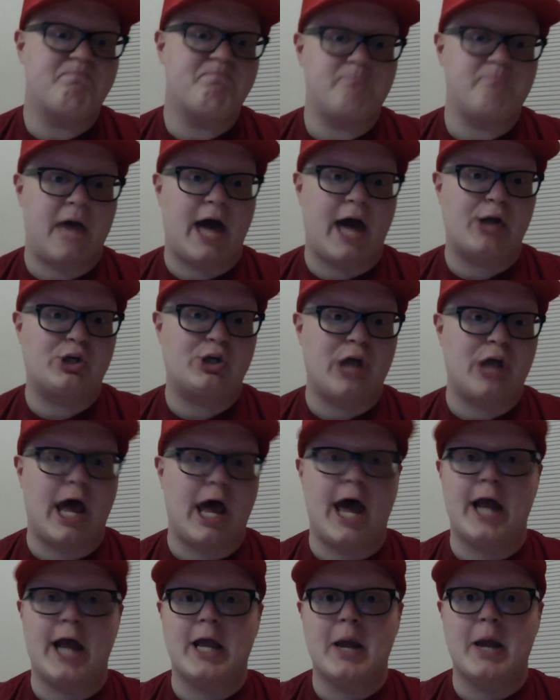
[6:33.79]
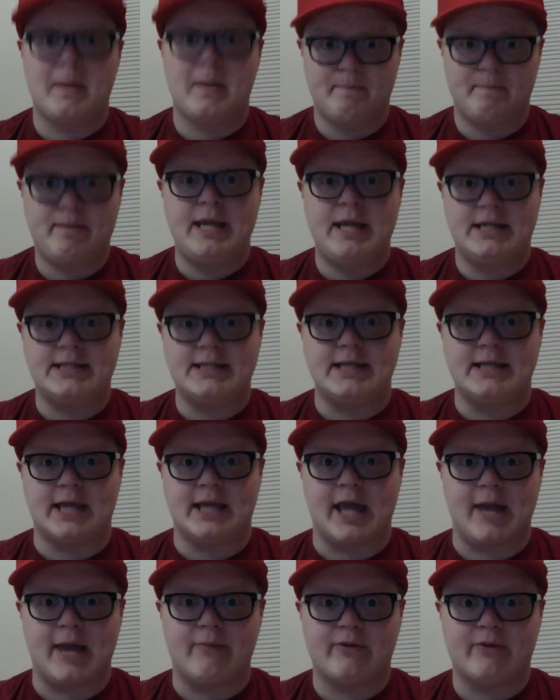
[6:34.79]
Hashtag PC
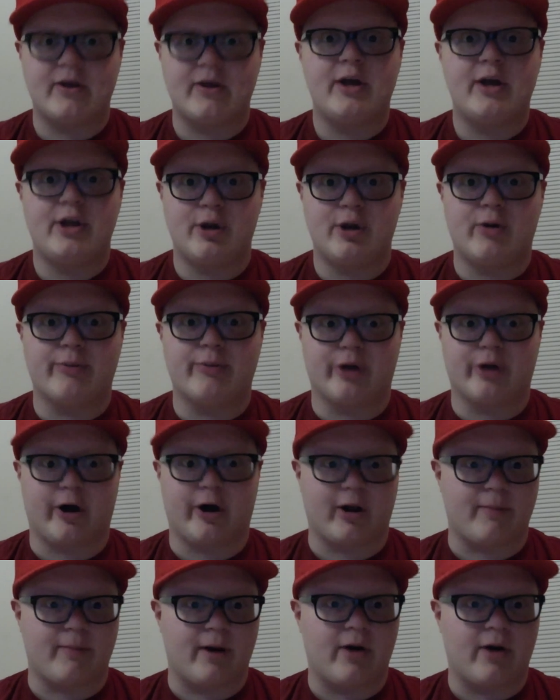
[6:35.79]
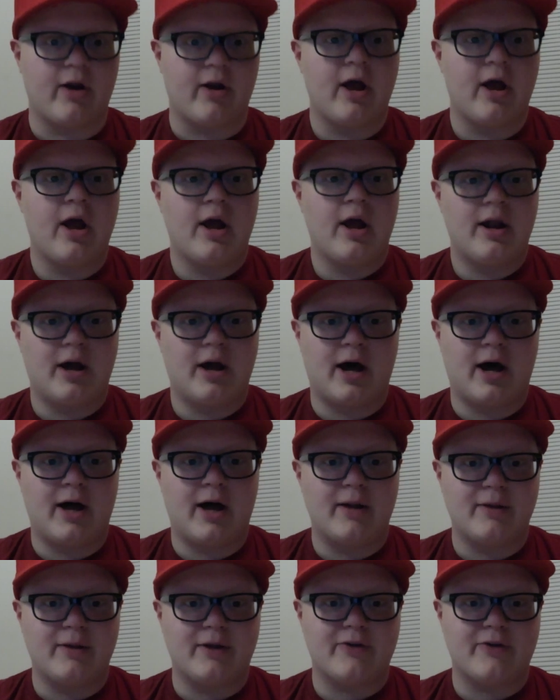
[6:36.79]
games. You know what I'm talking about.
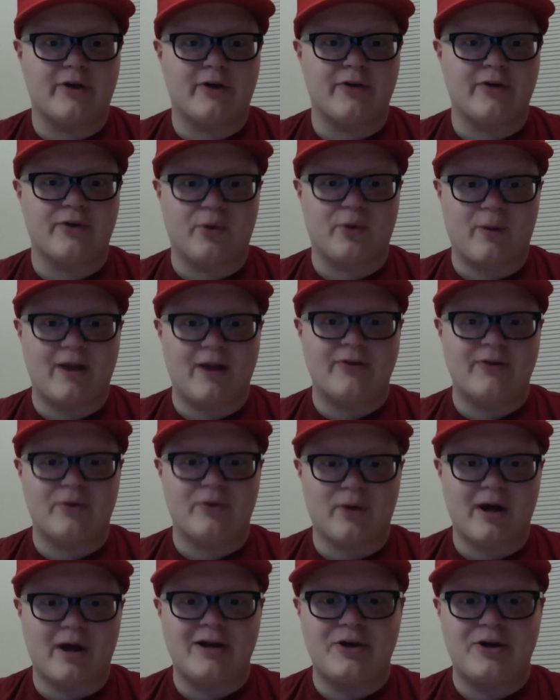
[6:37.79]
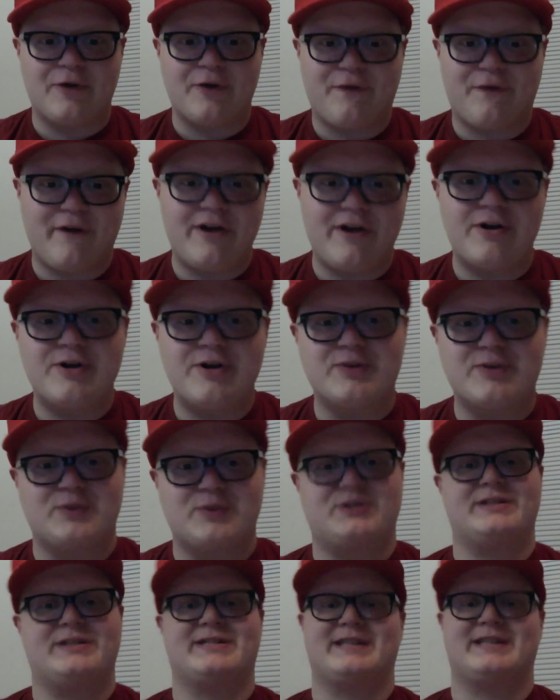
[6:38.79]
There's also Resogun Defenders, which
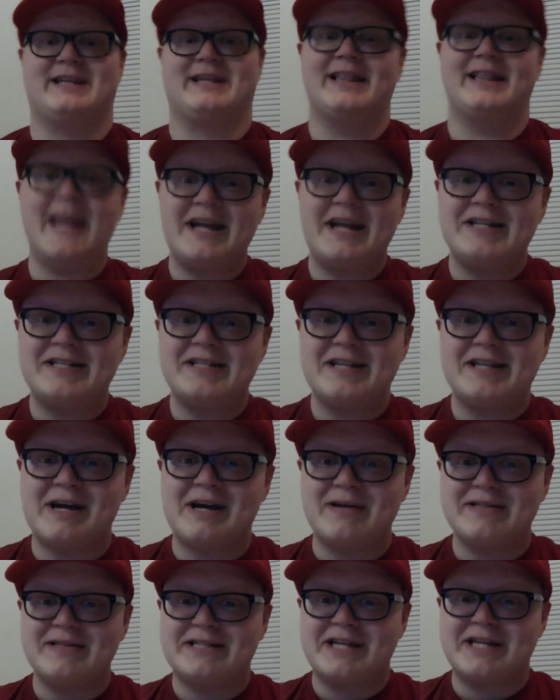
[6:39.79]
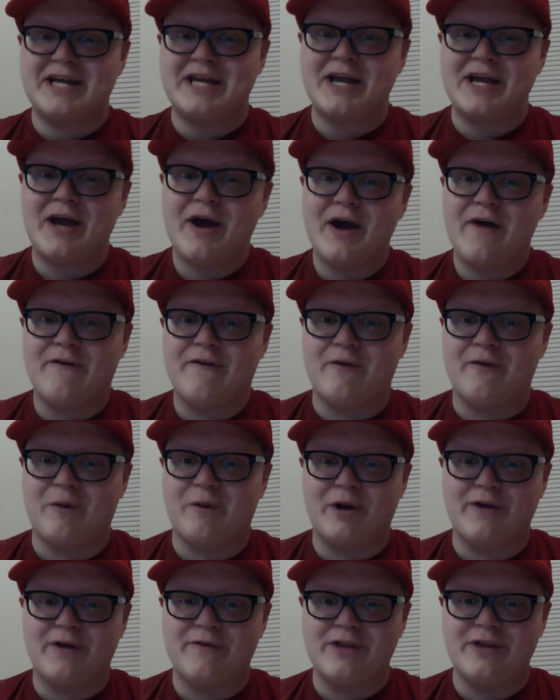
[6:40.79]
is the latest DLC for one
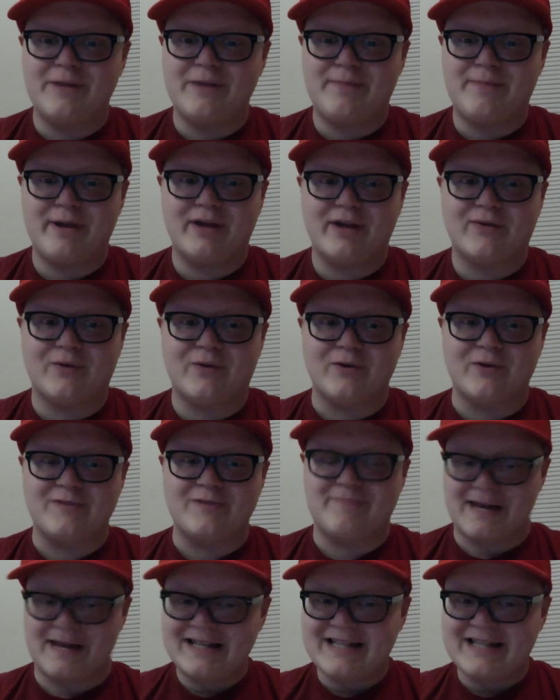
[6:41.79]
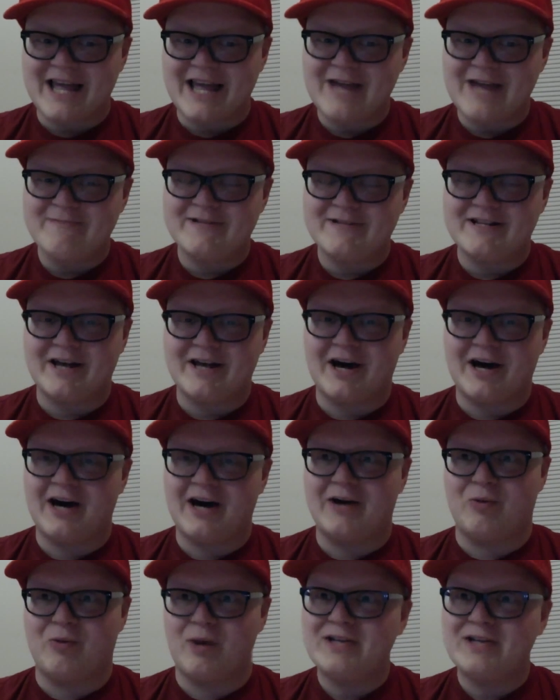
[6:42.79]
of the PS4's best games.
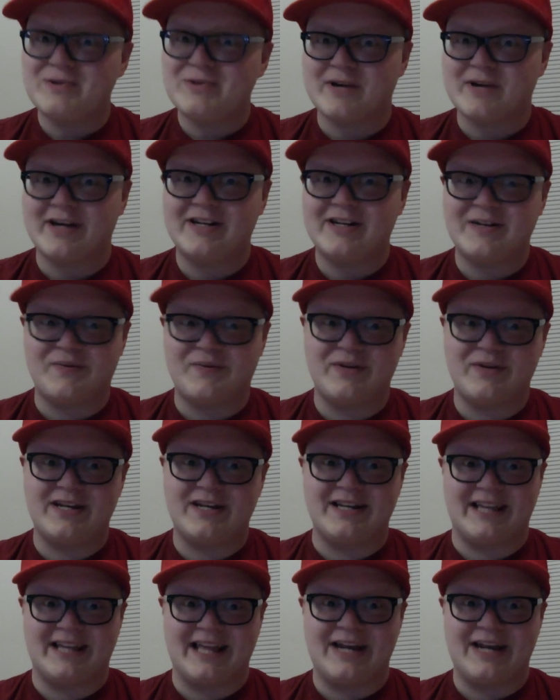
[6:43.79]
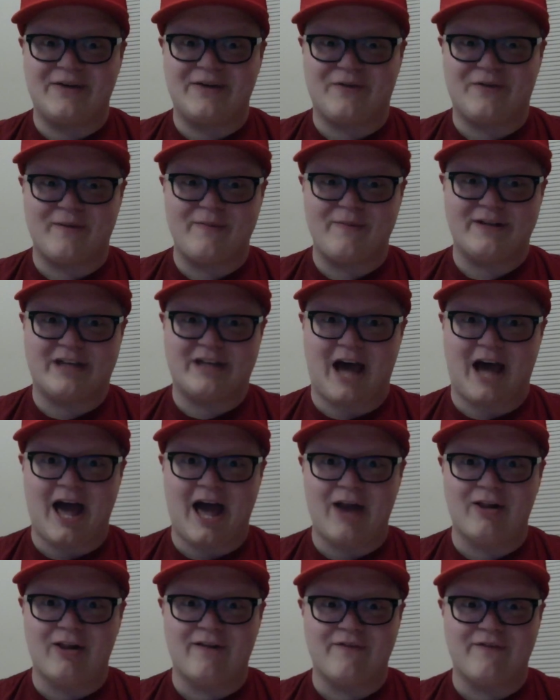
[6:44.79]
Resogun, if you didn't get it from the
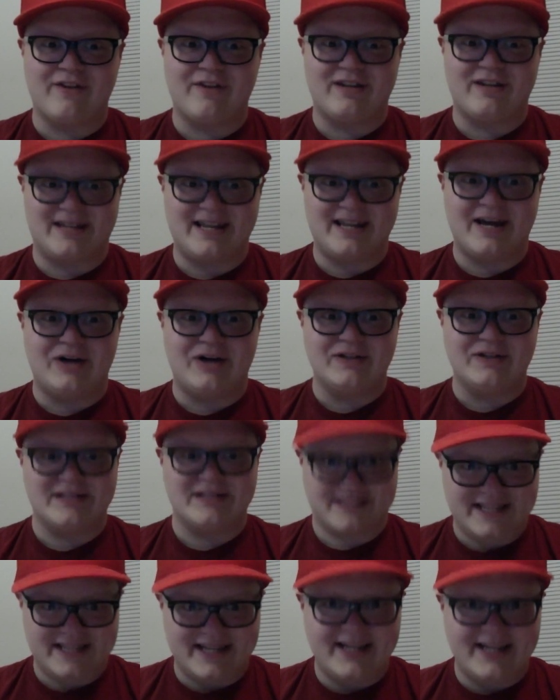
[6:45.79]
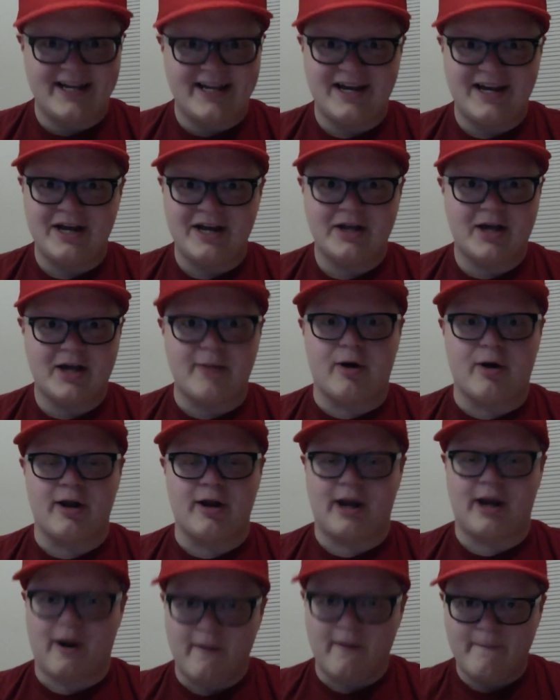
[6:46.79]
title of the DLC, come on
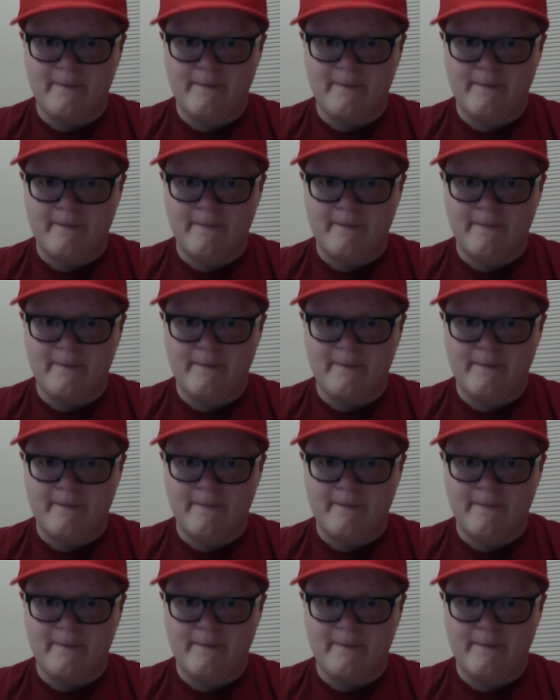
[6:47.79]
now.